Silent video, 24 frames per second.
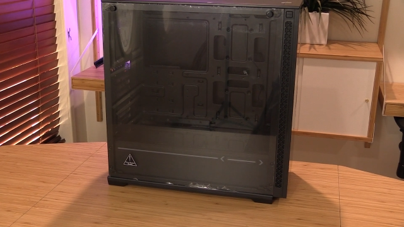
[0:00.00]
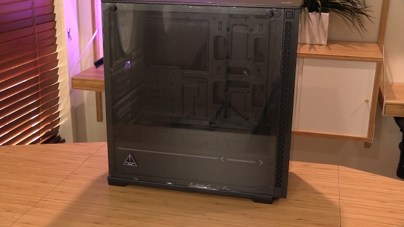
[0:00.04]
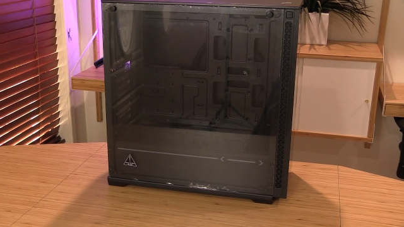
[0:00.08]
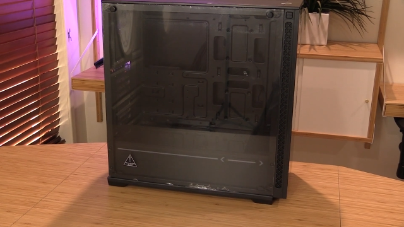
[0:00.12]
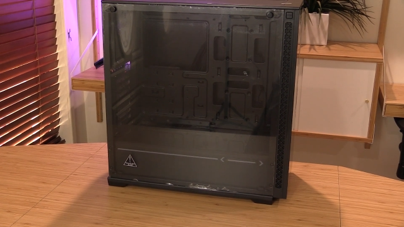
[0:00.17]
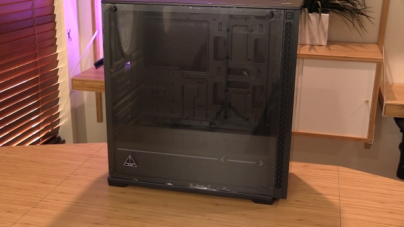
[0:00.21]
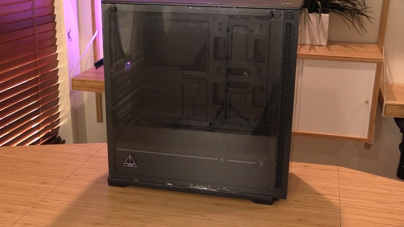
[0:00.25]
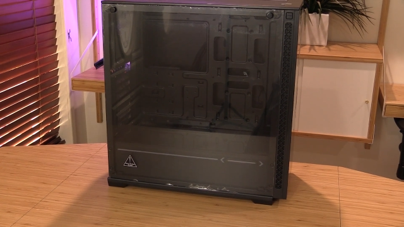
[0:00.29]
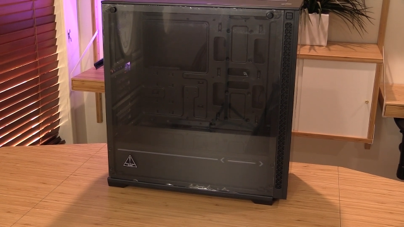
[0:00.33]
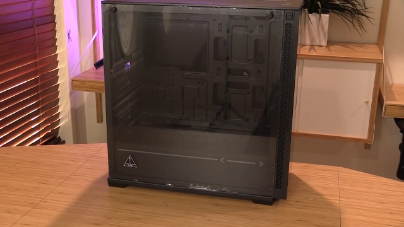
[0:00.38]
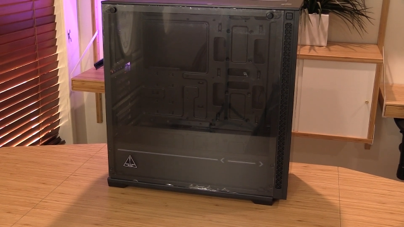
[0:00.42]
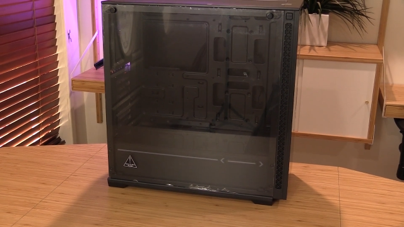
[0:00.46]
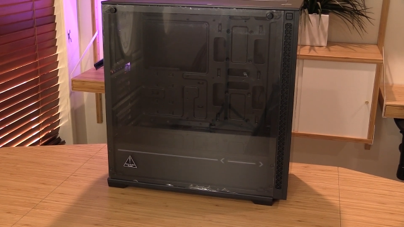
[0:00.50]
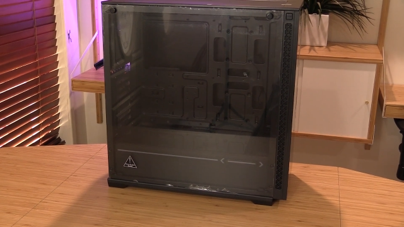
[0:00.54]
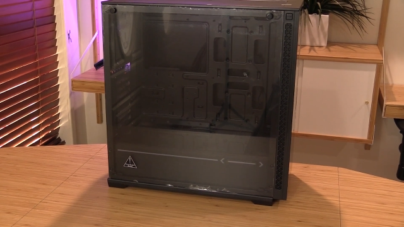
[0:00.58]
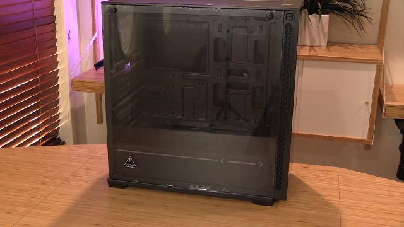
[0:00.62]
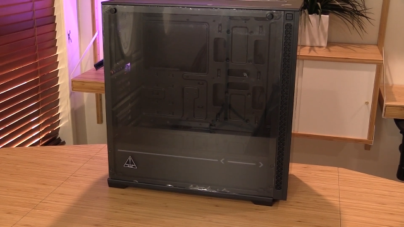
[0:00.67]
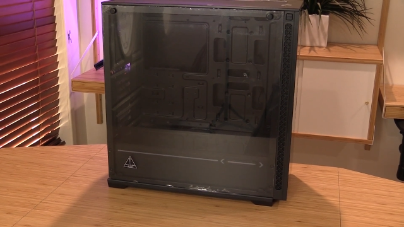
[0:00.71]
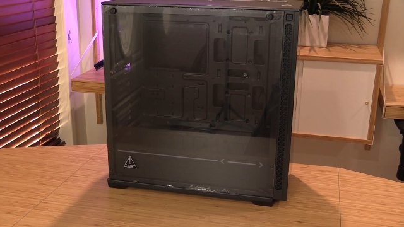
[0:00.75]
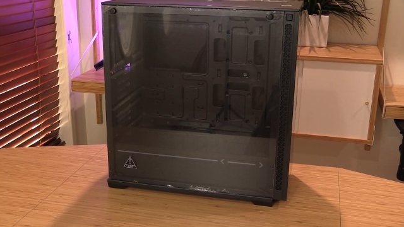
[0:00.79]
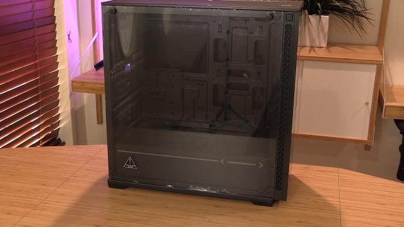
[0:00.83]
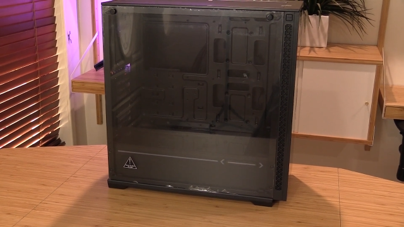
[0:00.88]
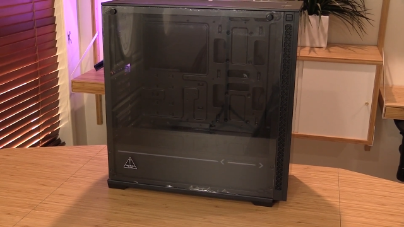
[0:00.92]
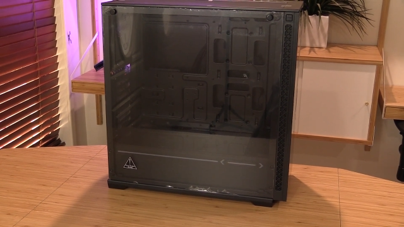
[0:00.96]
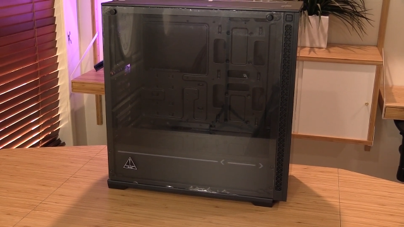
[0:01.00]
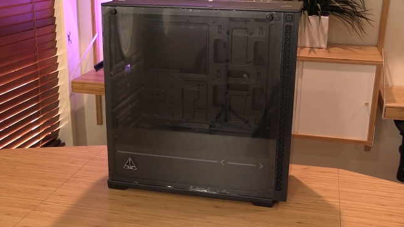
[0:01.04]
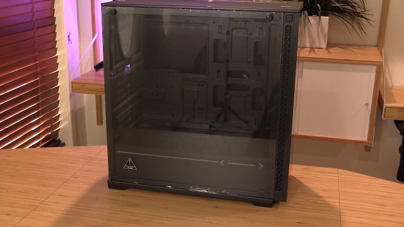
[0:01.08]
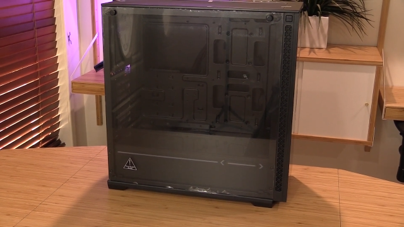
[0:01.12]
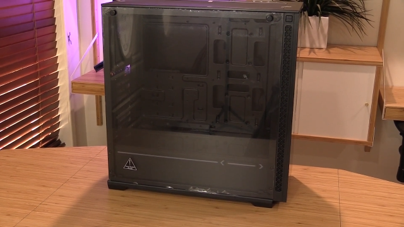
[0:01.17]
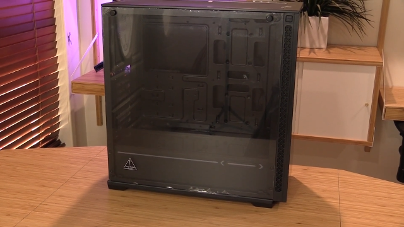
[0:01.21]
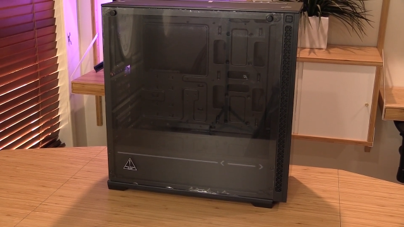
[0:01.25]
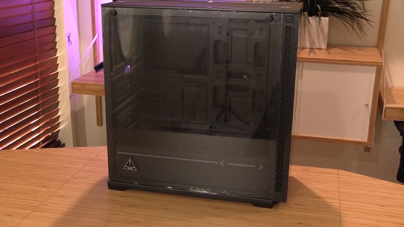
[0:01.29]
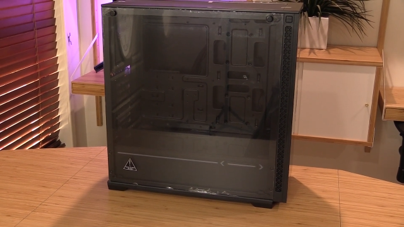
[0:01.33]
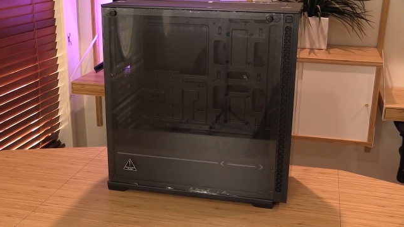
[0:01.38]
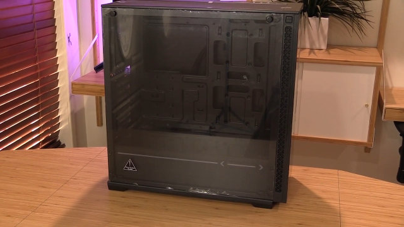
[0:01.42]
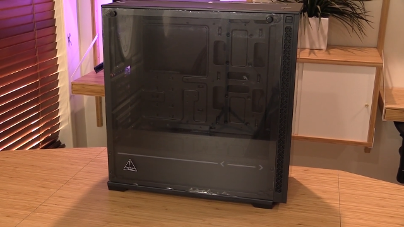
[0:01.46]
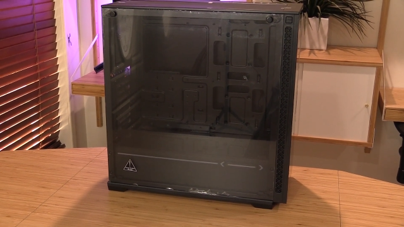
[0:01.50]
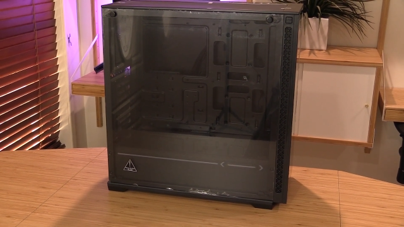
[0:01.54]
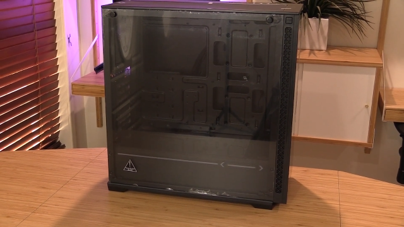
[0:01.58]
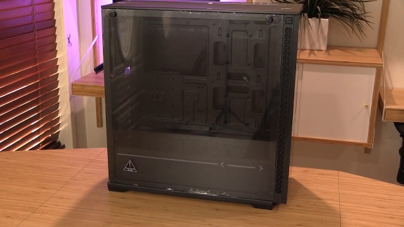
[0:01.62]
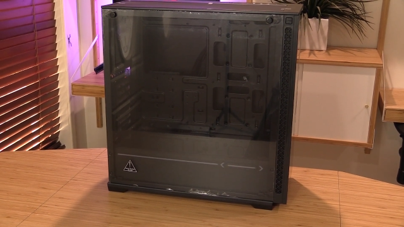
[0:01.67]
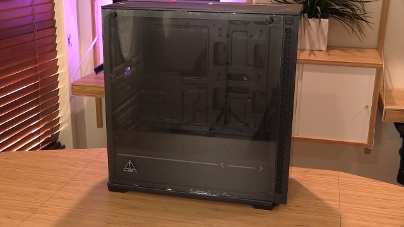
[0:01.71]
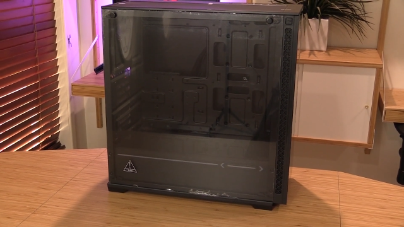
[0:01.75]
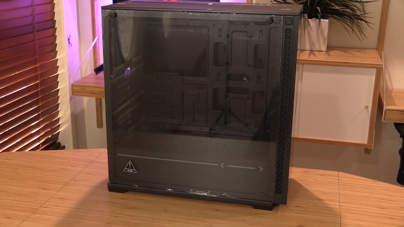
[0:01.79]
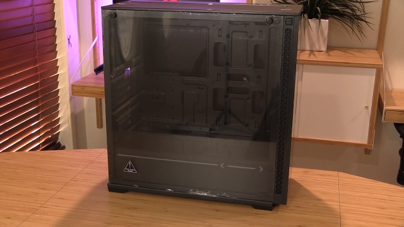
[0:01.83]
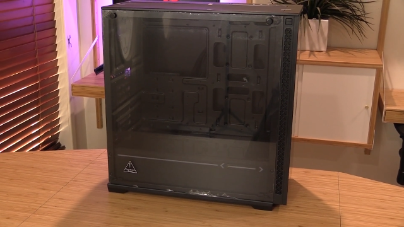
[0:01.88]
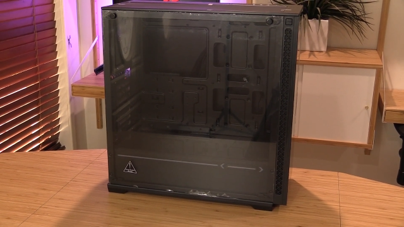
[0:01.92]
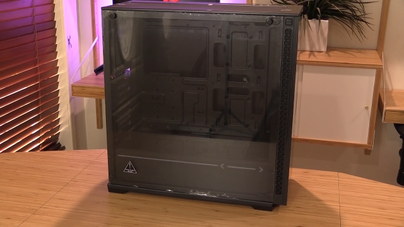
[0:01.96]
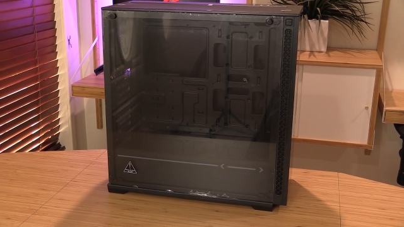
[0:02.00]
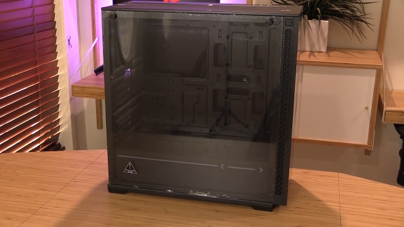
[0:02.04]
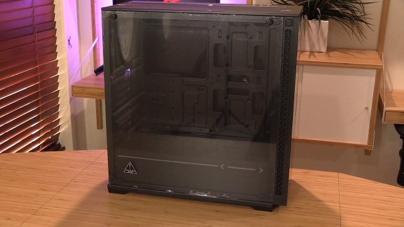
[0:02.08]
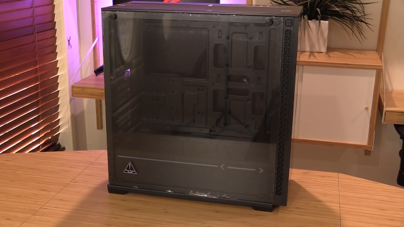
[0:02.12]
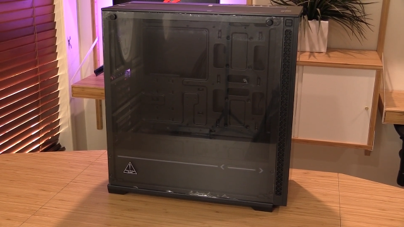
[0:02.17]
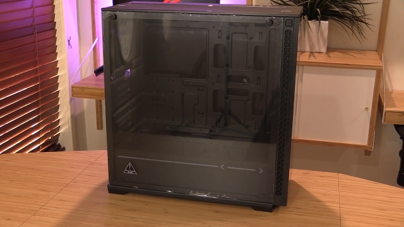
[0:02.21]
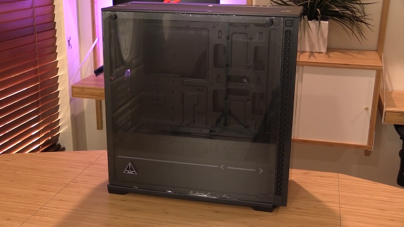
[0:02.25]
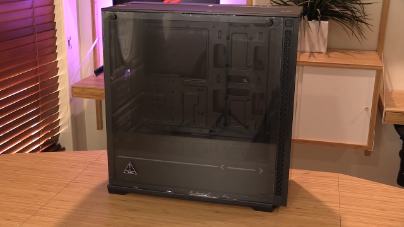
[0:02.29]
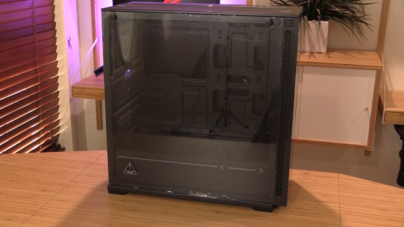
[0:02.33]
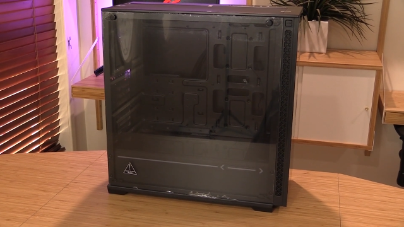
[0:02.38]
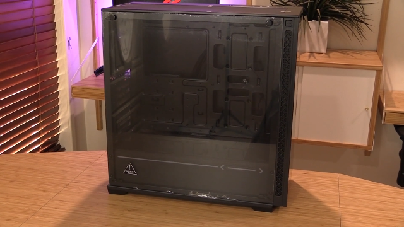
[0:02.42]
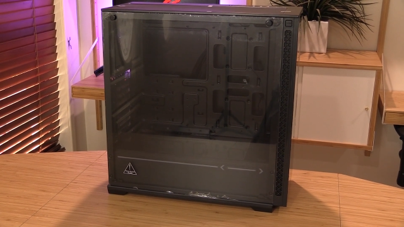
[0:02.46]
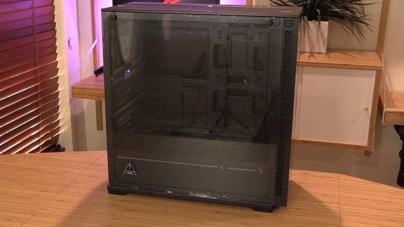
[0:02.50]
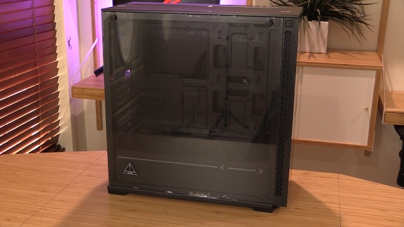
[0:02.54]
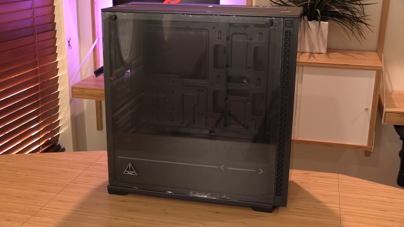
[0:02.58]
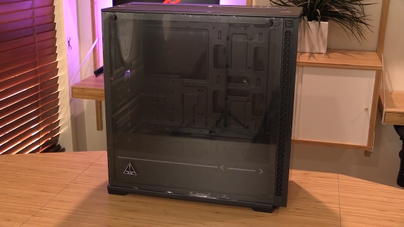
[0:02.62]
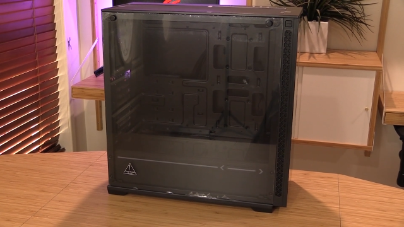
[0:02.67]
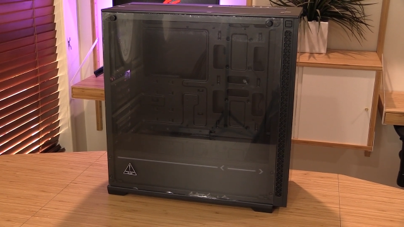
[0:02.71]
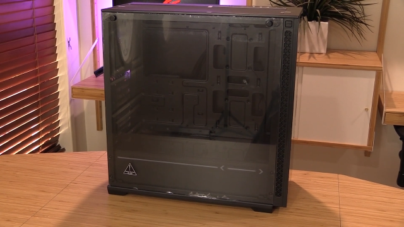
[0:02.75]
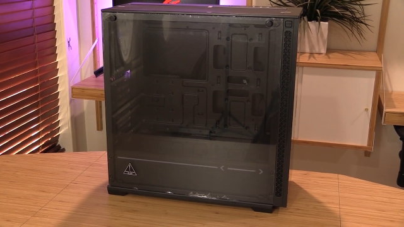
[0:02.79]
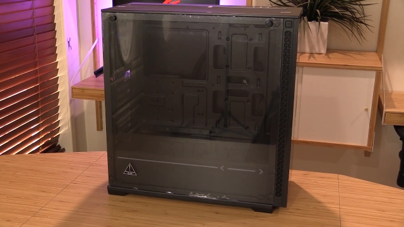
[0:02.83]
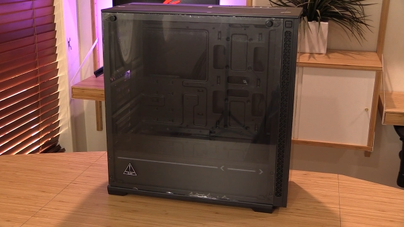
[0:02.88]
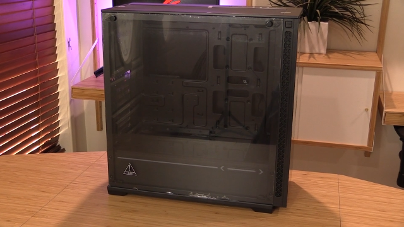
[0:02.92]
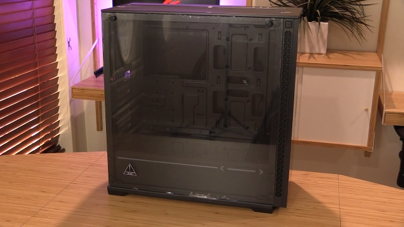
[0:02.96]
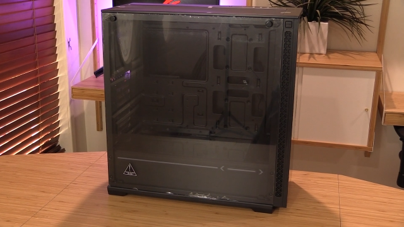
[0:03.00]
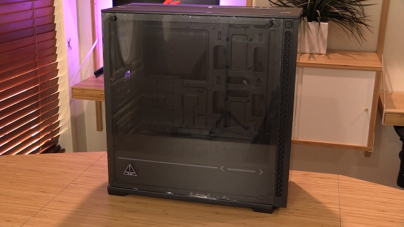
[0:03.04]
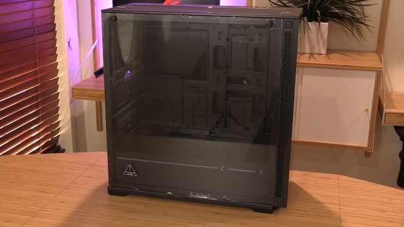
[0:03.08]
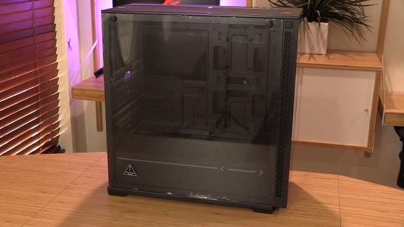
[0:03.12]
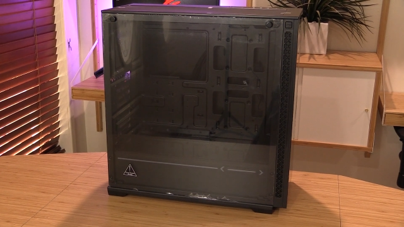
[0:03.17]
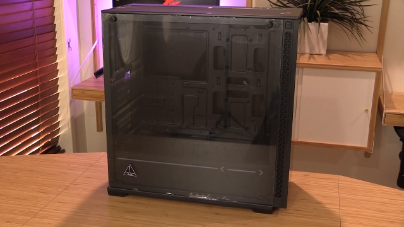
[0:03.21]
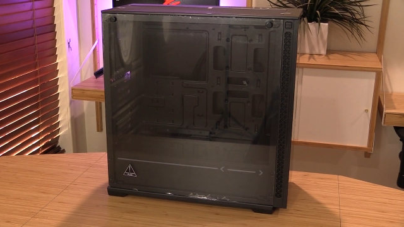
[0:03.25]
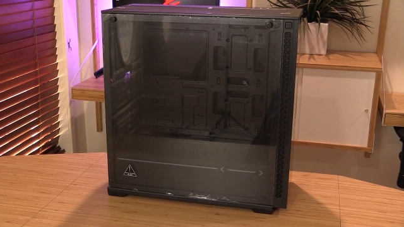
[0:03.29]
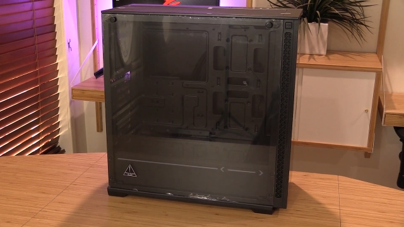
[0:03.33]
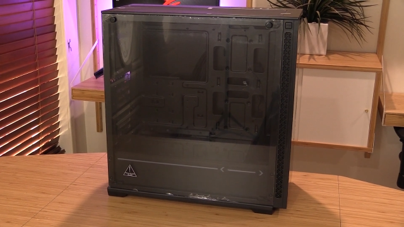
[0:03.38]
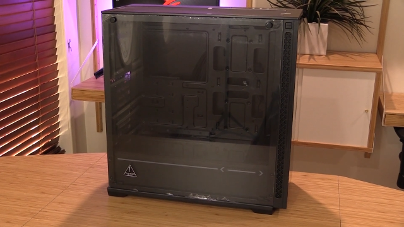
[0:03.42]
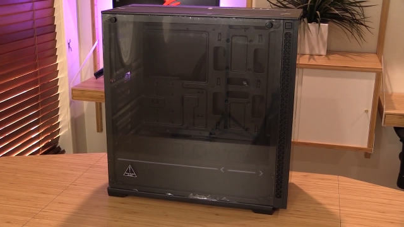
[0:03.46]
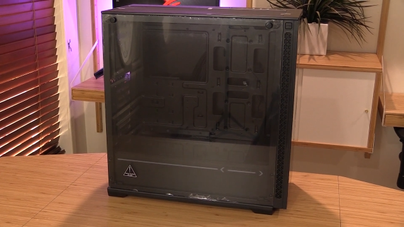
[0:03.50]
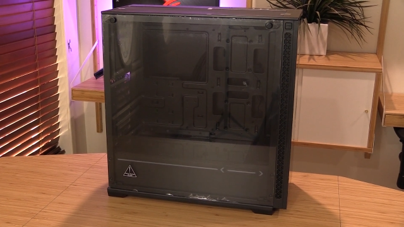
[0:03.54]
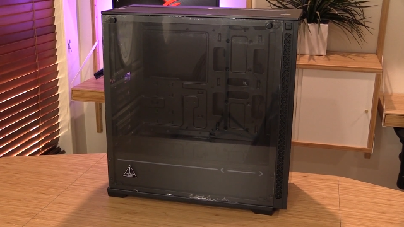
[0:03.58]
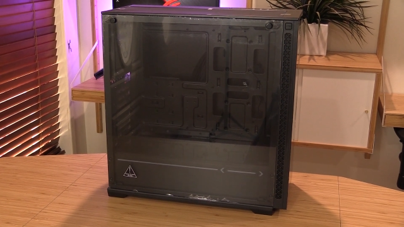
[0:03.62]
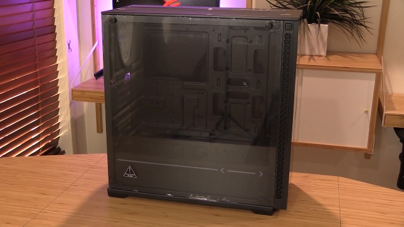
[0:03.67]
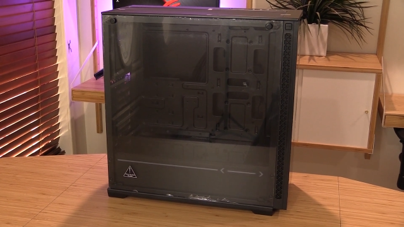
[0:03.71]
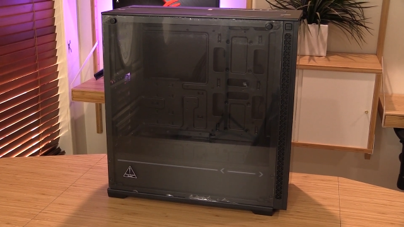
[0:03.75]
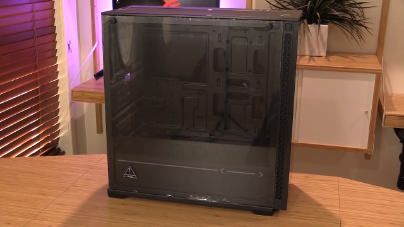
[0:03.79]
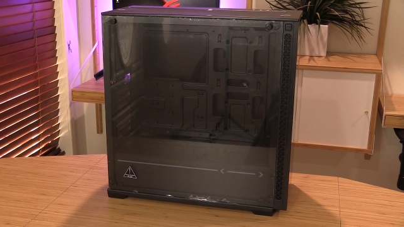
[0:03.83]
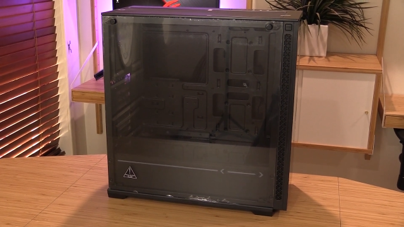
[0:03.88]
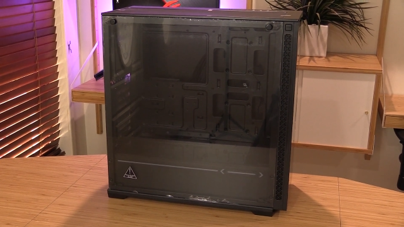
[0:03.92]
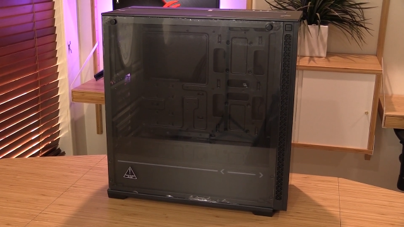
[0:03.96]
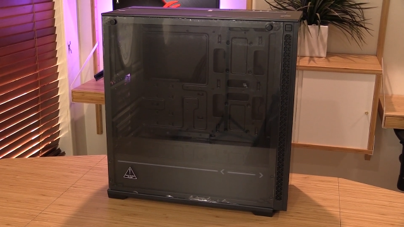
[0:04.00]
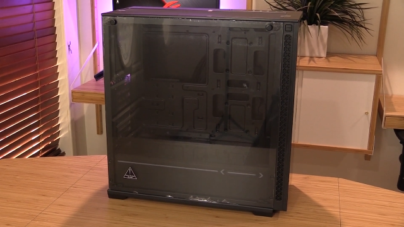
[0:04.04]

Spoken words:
[unreadable: no face in view]